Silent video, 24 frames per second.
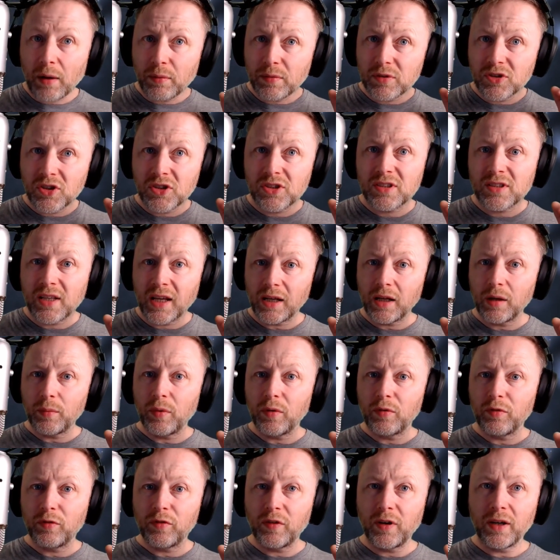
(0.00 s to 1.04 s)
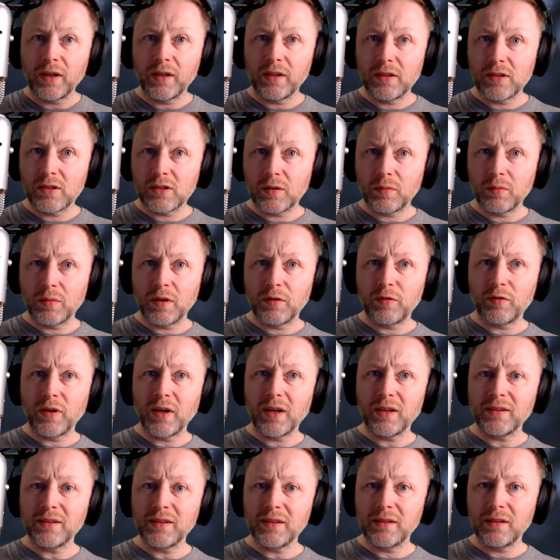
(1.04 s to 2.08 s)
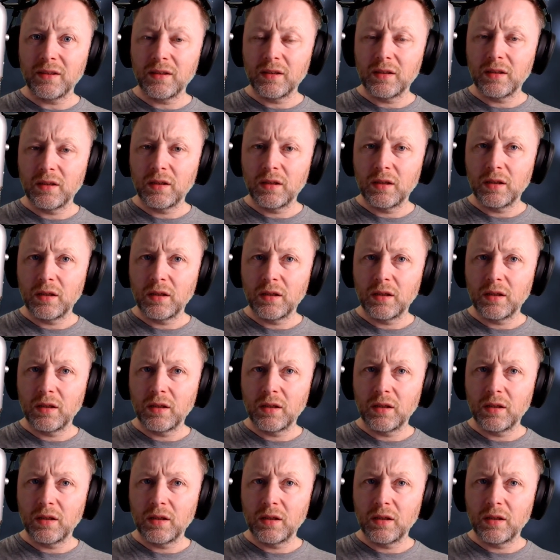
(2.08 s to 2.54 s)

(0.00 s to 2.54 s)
I was just thinking about farting as somebody farted.